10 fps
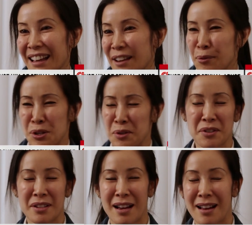and would you
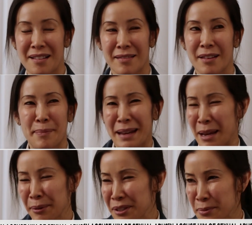just not have been
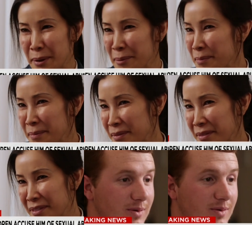able to swim?
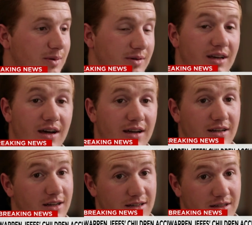We were taught
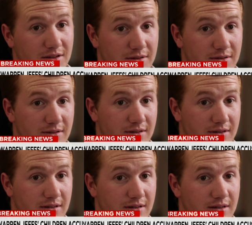not to.
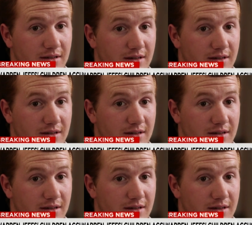Why?